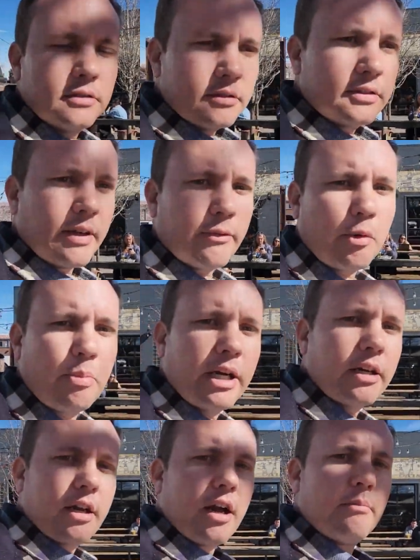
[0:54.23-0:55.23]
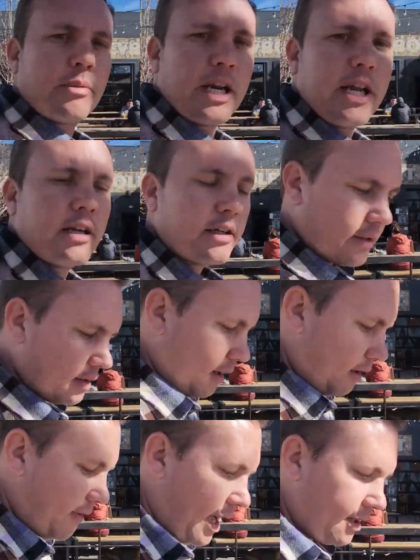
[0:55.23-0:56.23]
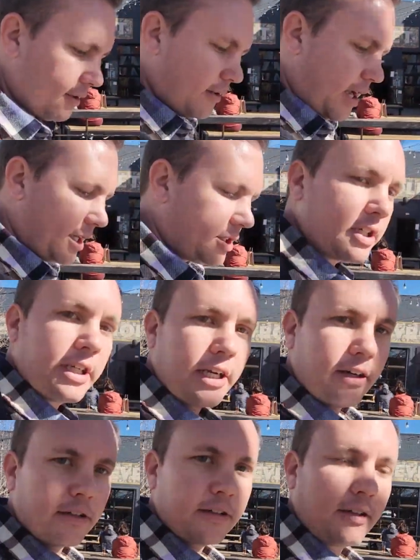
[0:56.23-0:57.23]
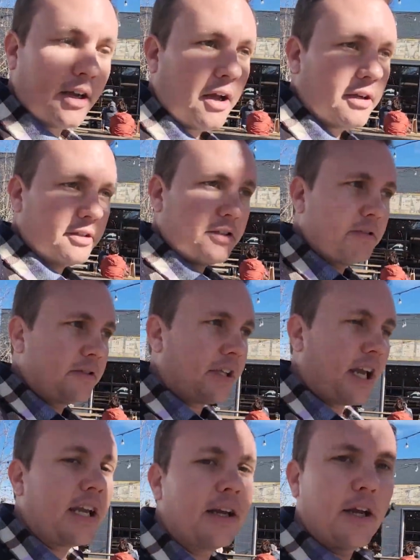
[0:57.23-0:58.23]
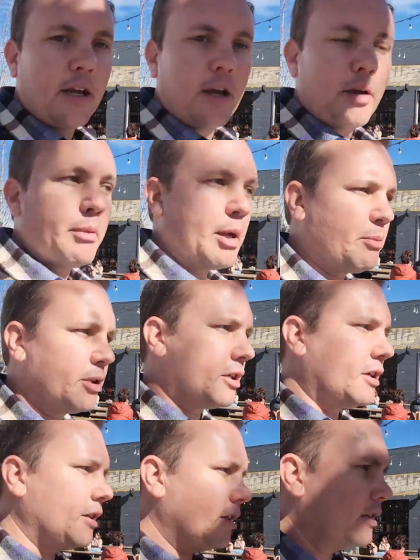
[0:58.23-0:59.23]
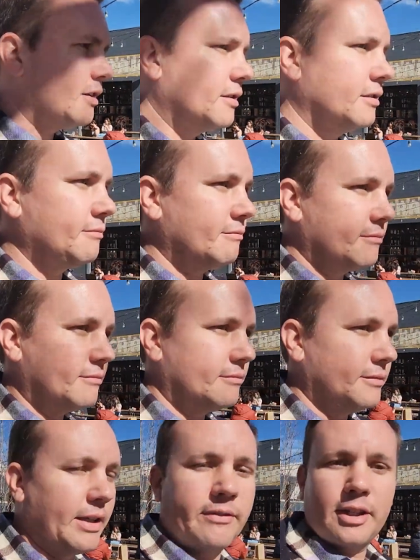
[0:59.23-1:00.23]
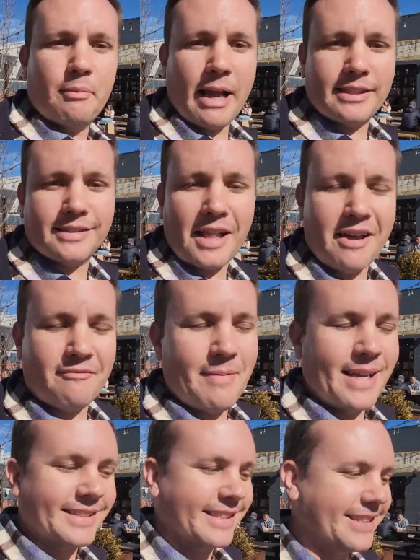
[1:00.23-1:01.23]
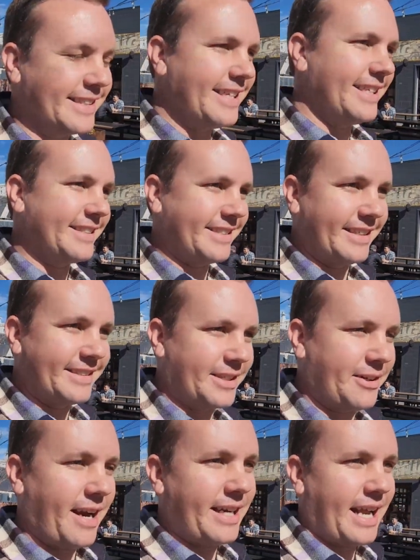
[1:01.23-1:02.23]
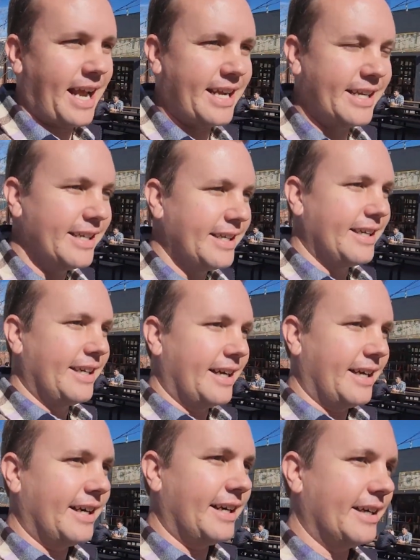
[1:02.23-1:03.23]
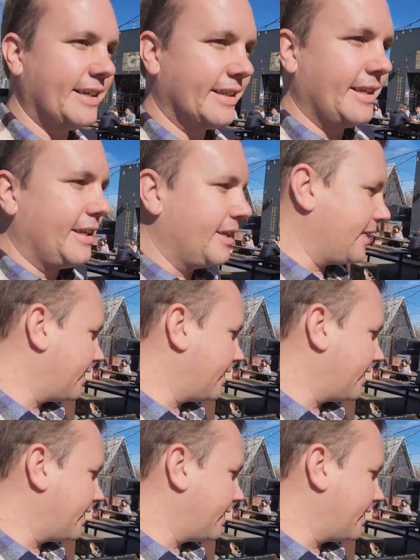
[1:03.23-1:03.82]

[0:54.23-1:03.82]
Denver Beer Company Arvada location here on a Tuesday. People are living their best life, basically. It's a great day. You can